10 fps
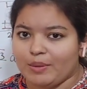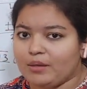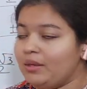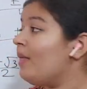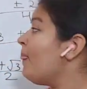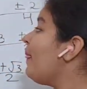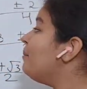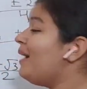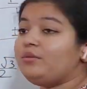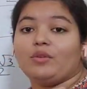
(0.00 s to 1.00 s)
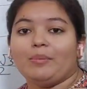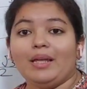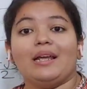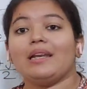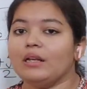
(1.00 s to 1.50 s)
but will be real
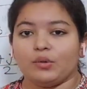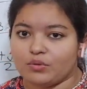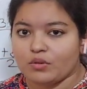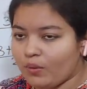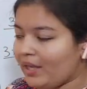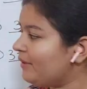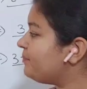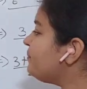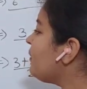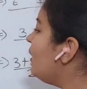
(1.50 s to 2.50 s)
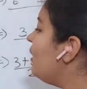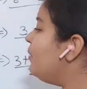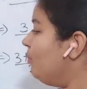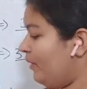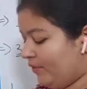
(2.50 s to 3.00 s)
roots. Okay, moving
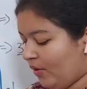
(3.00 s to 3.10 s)
forward,